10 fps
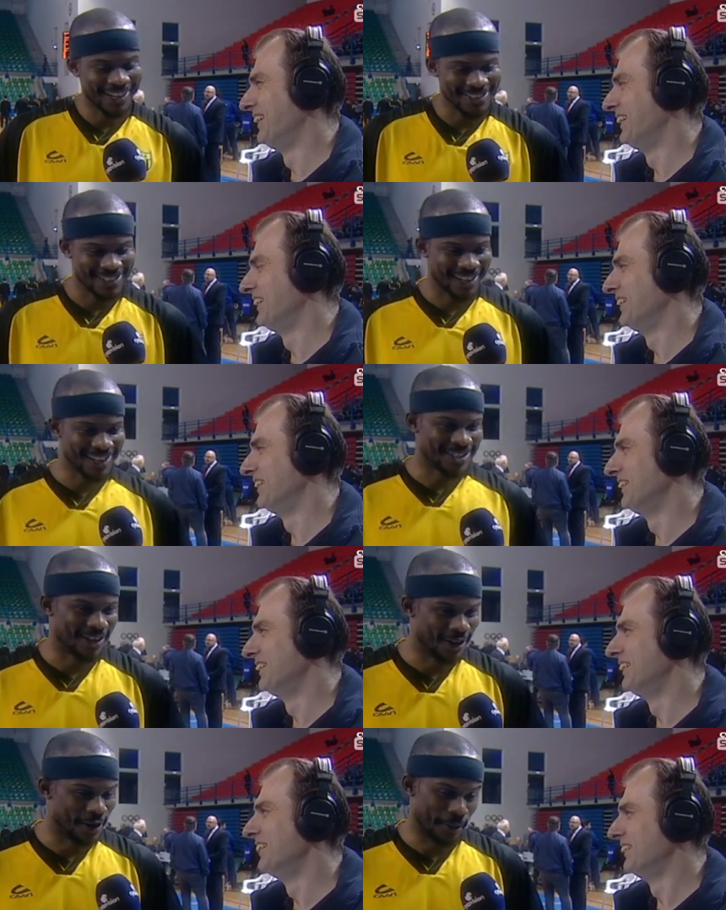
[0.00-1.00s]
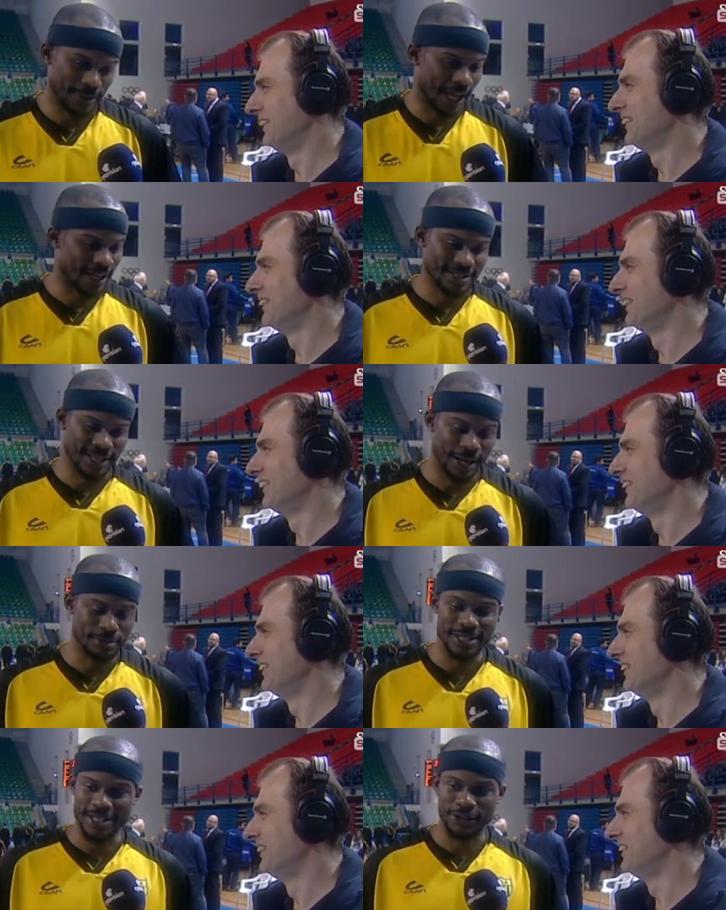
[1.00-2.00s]
Speaker 1: I, guess, I guess, uh, like I said, I'm
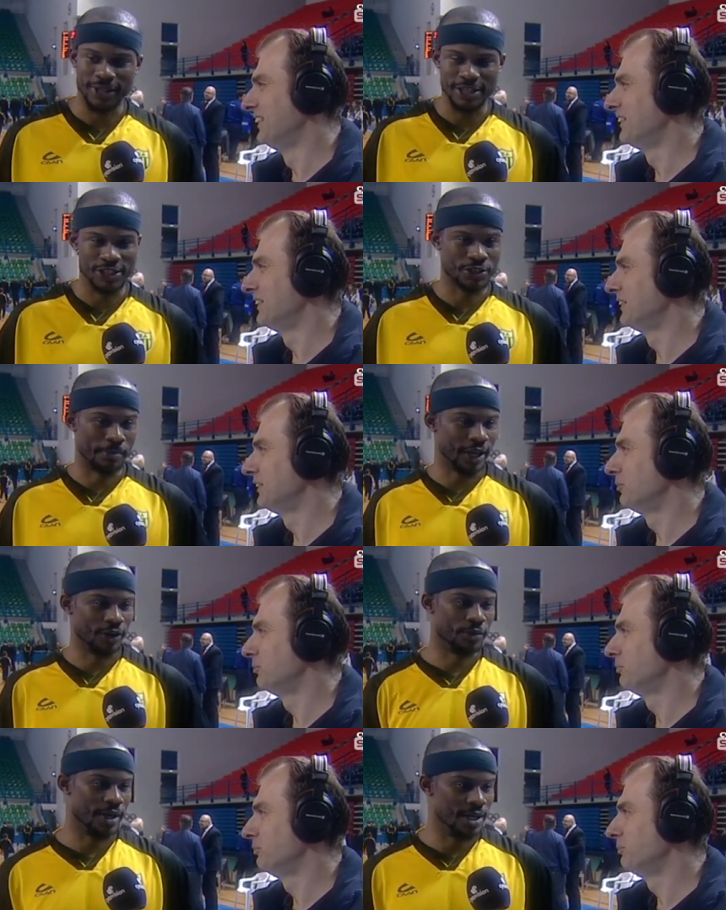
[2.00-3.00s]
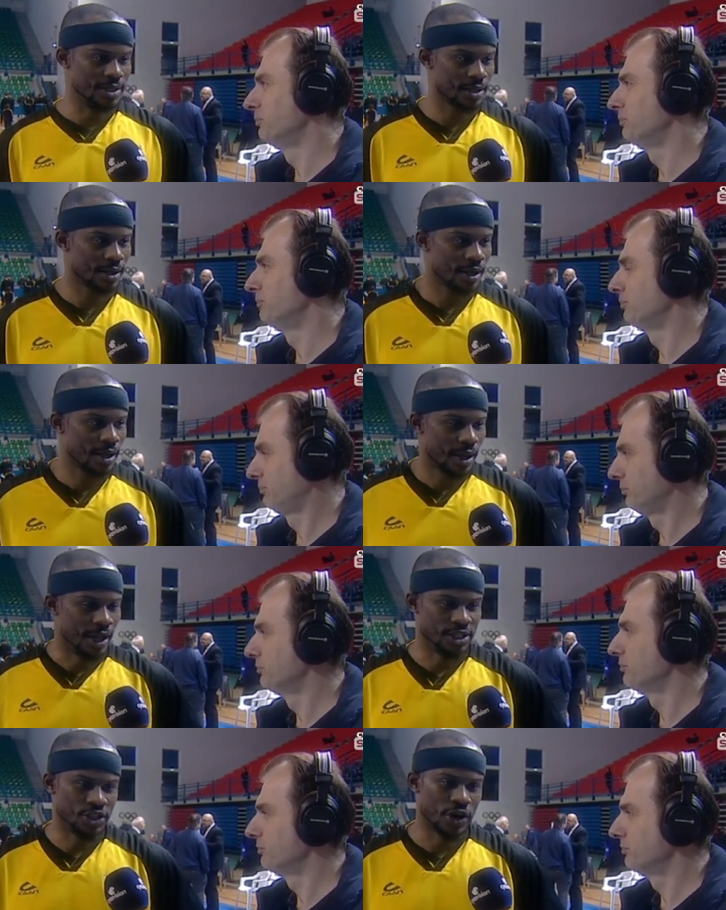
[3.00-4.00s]
just out there just making the reads
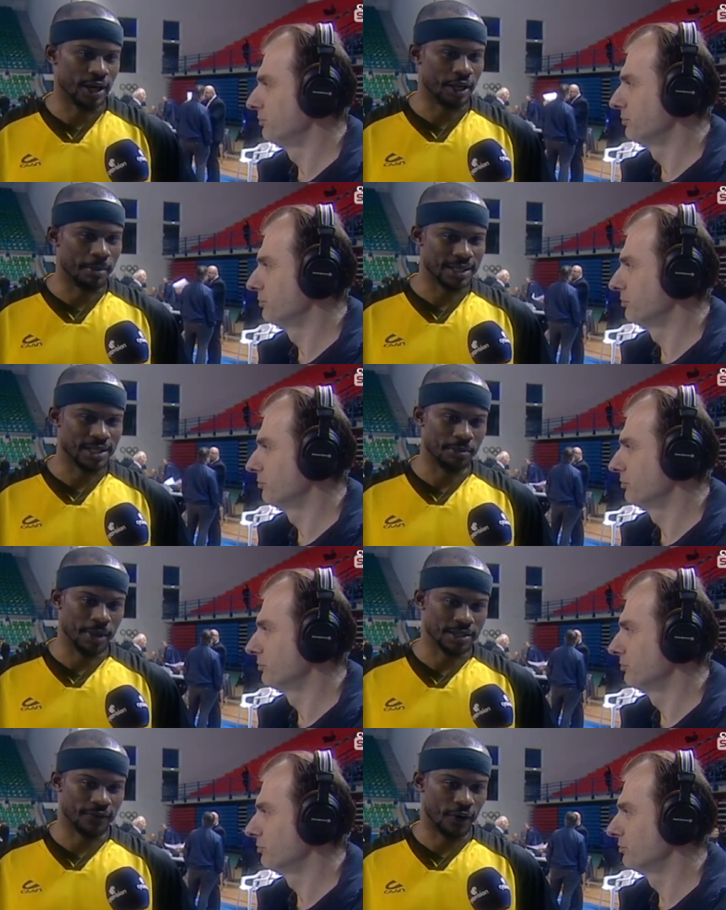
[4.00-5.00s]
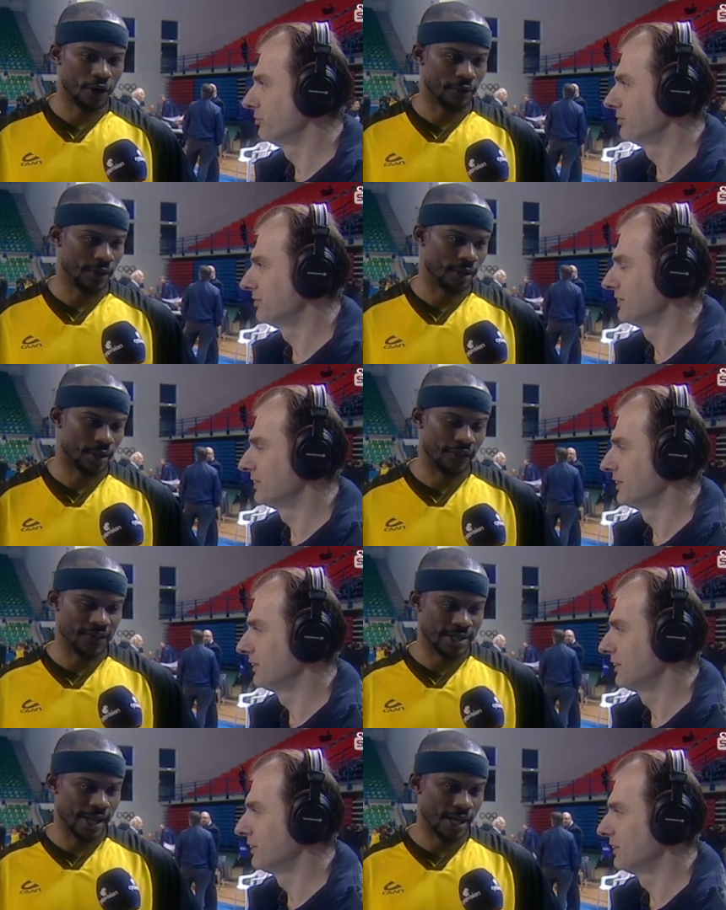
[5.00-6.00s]
and just trying to get my teammates involved. And if
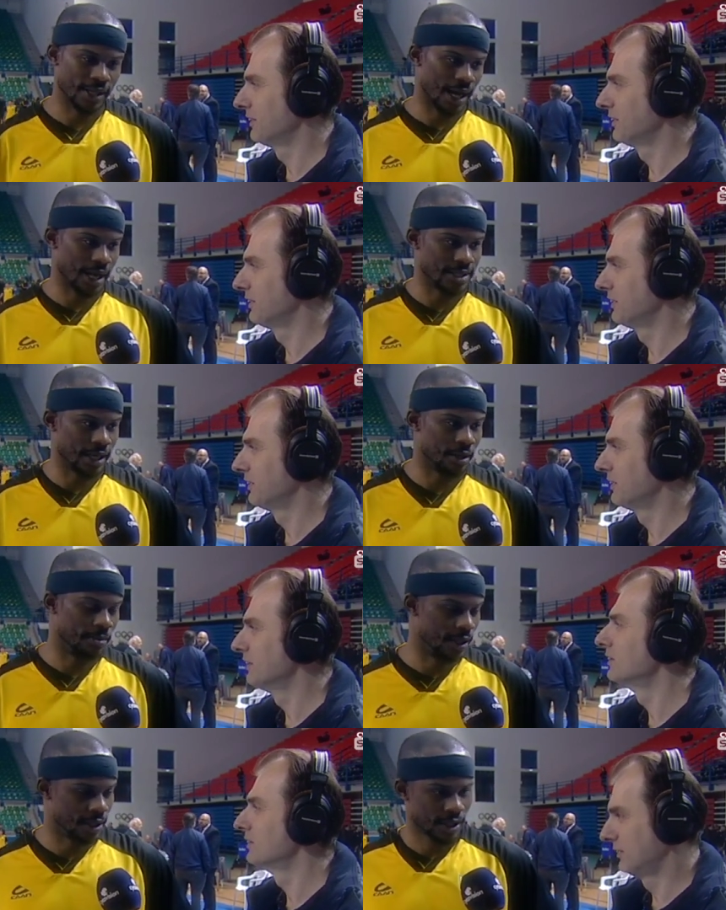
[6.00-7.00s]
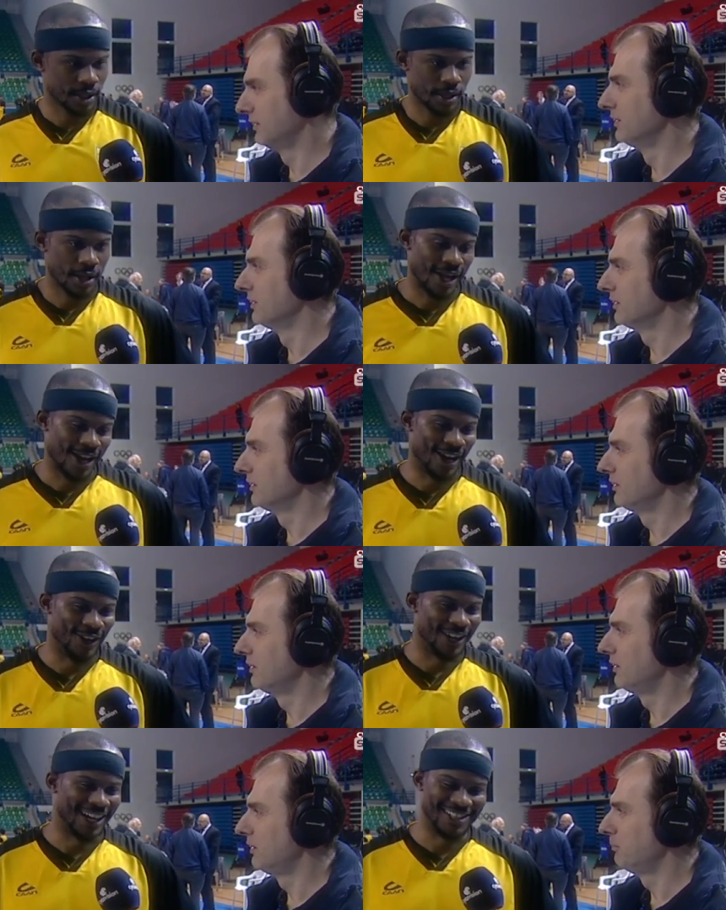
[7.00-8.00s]
it's dead, then I'll take it. But
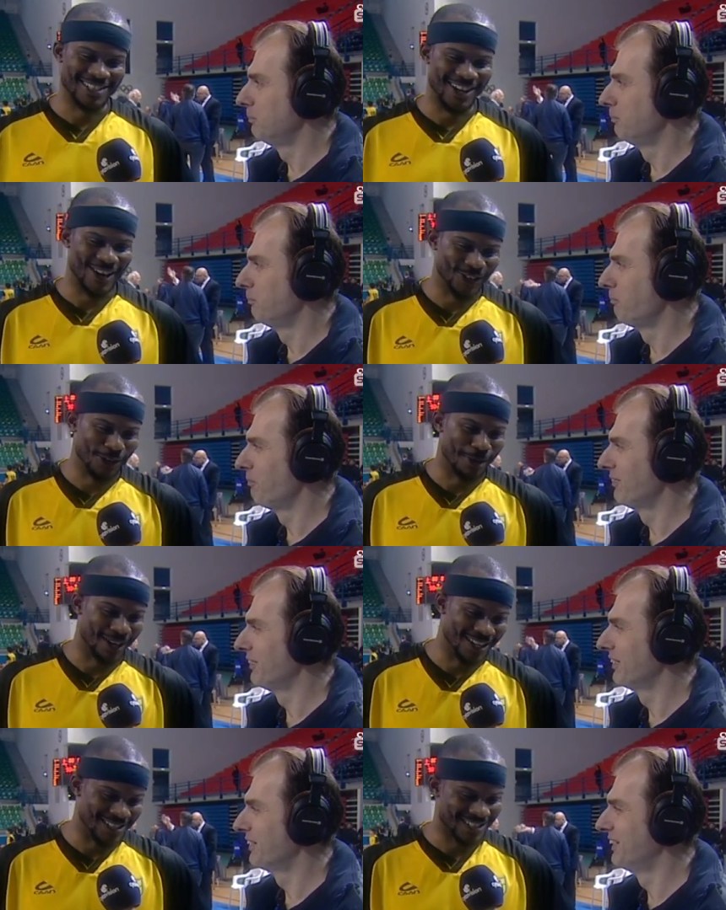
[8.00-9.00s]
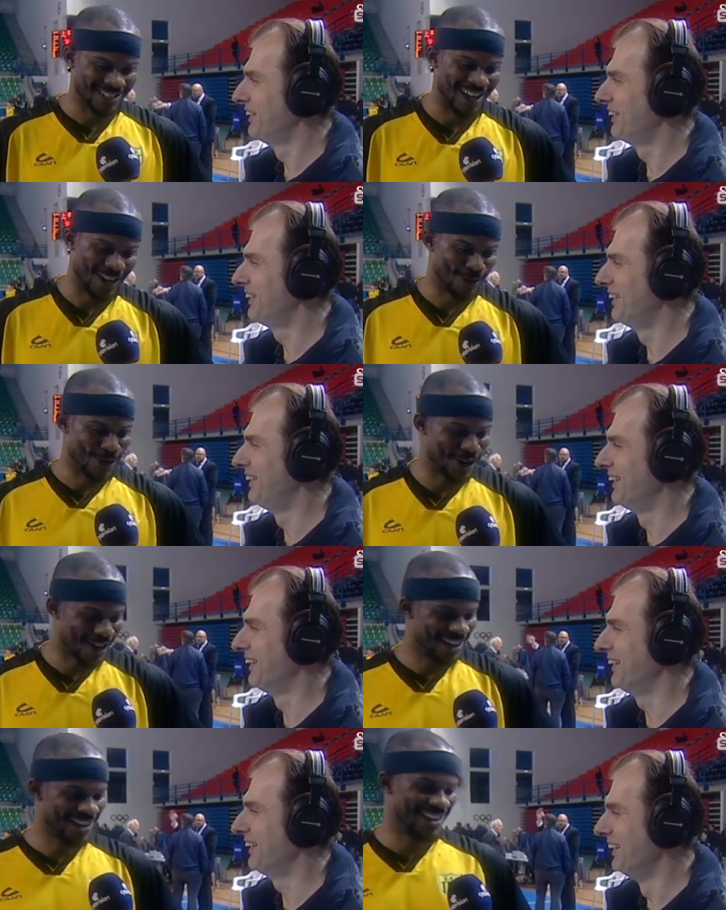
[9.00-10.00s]
I like I said, I don't know about easy. It's a lot of work.